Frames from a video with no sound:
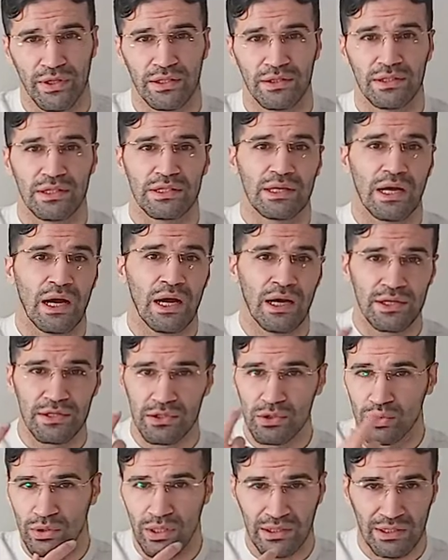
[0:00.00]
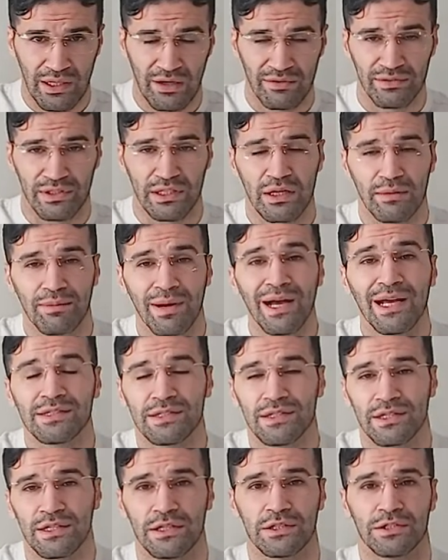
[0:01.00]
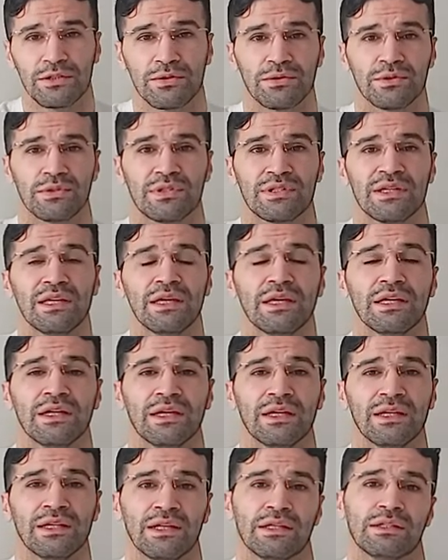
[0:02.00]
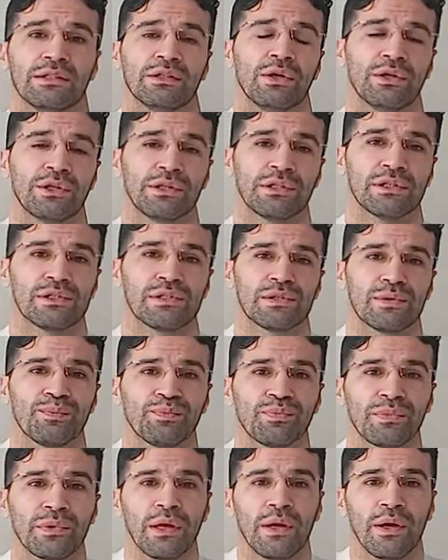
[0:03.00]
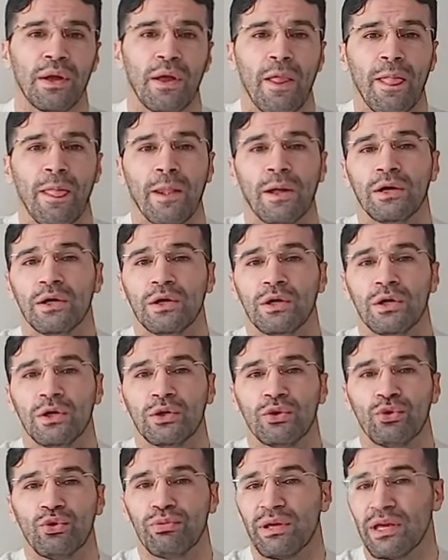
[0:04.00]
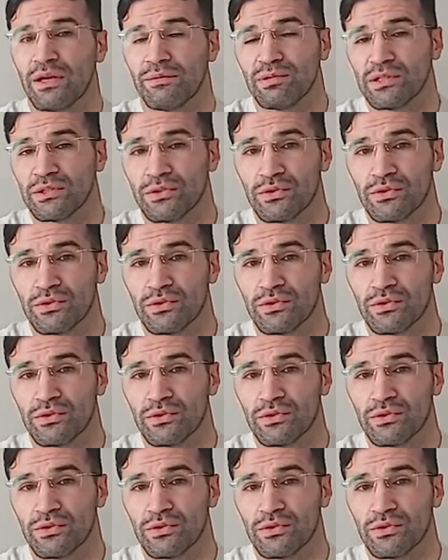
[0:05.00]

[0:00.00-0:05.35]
And these eyes do not have the capacity to see in that darkness. To be able